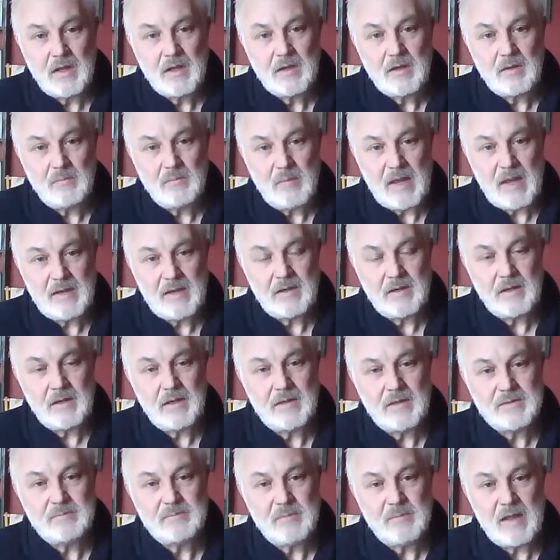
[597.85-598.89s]
commending
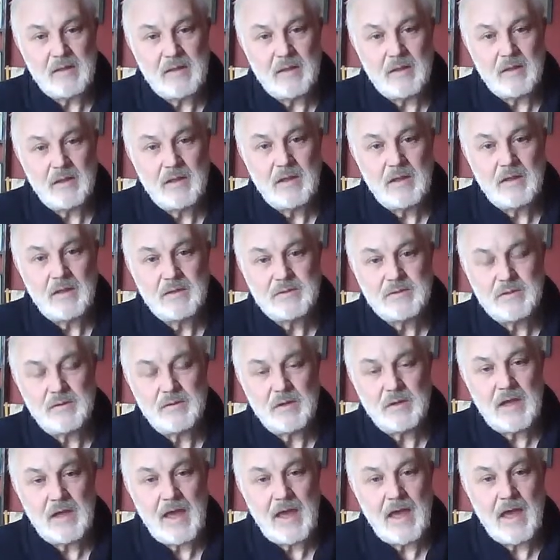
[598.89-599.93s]
his mother to
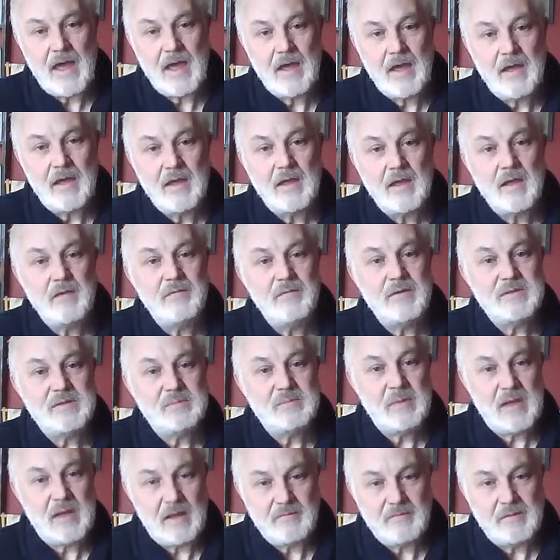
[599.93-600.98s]
the care of his
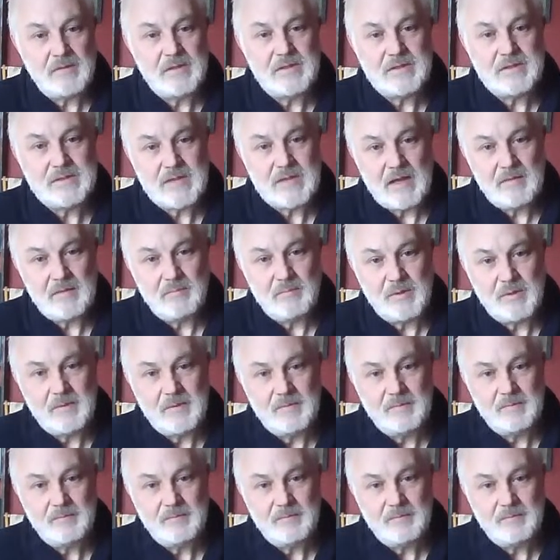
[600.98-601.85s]
beloved disciple.